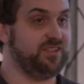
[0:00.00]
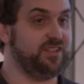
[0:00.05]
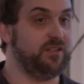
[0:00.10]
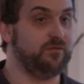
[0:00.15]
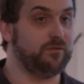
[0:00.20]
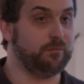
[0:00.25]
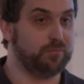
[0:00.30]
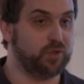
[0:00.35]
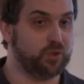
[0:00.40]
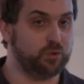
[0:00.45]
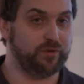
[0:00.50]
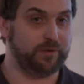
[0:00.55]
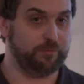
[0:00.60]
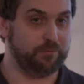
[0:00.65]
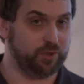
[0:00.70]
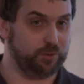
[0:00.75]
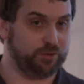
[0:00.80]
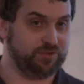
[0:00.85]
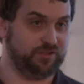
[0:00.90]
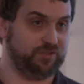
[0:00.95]
is even more
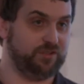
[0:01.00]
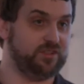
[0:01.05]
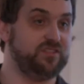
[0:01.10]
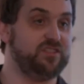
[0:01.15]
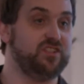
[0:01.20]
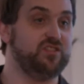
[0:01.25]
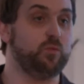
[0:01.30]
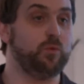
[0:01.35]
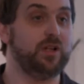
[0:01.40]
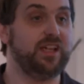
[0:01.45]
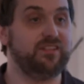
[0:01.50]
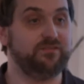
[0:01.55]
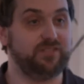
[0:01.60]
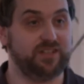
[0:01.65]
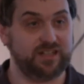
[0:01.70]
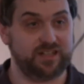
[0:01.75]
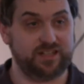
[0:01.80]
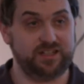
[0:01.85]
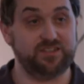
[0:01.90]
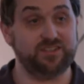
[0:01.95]
important because it's where the
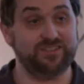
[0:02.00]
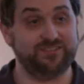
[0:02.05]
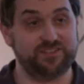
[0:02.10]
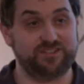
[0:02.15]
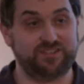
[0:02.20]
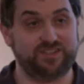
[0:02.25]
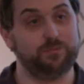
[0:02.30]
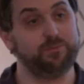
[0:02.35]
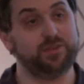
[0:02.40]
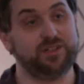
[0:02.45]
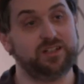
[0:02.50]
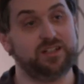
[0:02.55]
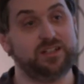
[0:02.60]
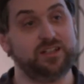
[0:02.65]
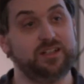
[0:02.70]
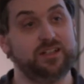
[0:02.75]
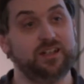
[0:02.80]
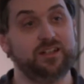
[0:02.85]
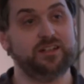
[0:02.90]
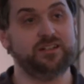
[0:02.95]
data is
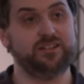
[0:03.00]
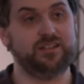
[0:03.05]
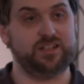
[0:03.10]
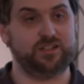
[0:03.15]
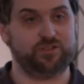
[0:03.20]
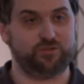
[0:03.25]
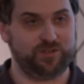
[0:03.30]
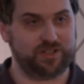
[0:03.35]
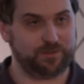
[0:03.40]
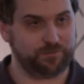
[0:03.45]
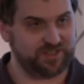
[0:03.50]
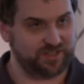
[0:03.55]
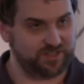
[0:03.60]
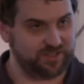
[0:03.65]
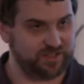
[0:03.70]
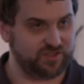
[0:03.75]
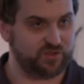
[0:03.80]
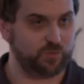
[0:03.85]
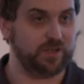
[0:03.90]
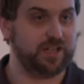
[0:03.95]
typically
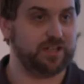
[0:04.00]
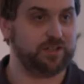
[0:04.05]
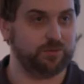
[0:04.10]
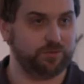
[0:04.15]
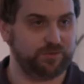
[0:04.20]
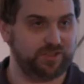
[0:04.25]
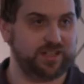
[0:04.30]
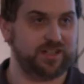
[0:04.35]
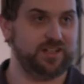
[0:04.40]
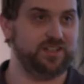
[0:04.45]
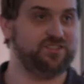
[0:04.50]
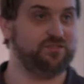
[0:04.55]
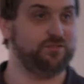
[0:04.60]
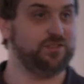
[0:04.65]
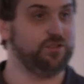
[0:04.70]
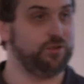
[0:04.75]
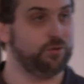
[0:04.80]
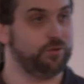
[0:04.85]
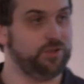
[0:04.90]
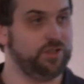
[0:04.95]
decrypted, it's where your data
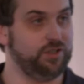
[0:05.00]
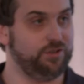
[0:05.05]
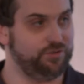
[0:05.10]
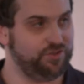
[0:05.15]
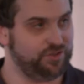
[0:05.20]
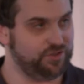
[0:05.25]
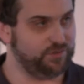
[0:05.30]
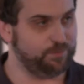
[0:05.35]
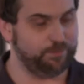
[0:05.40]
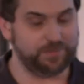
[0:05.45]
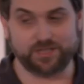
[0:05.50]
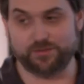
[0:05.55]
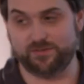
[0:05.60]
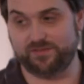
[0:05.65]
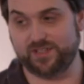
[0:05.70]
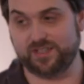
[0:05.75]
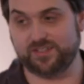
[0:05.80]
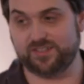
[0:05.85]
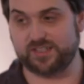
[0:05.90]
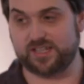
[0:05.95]
and your users
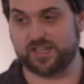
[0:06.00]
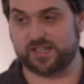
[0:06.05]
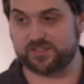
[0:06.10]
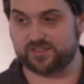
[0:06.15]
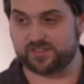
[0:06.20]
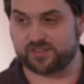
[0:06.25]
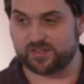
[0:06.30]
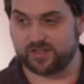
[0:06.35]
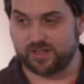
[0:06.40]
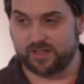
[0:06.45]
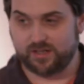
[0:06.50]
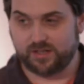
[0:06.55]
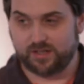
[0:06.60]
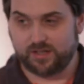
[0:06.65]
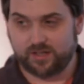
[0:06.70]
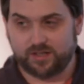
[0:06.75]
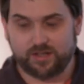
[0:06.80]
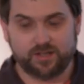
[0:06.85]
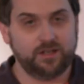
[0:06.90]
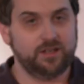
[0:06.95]
both exist.
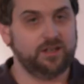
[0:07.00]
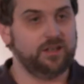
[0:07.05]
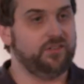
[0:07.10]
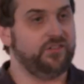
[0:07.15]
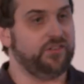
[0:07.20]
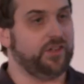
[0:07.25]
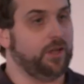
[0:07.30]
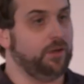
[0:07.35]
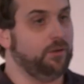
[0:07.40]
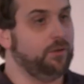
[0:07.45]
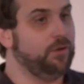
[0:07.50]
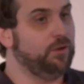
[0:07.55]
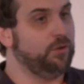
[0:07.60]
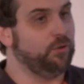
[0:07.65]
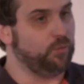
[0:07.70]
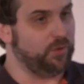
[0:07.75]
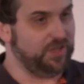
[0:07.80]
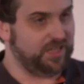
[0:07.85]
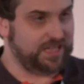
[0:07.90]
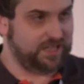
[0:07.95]
So
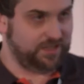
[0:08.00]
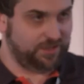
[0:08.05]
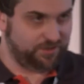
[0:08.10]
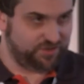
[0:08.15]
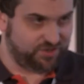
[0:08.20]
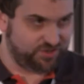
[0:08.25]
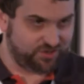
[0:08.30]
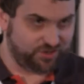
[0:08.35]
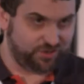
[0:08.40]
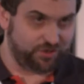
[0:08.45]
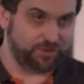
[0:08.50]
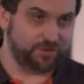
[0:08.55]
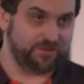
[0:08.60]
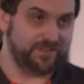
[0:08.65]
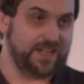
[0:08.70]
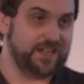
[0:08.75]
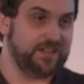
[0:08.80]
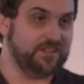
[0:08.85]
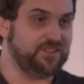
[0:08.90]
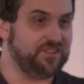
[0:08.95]
we get you to secure
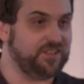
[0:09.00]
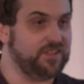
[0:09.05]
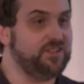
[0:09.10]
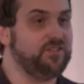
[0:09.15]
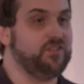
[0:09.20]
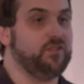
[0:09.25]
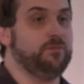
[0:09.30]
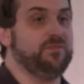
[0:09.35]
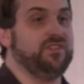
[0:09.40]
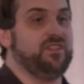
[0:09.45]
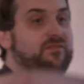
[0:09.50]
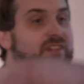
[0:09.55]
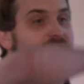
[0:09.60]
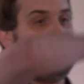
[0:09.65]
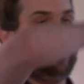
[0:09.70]
the end systems and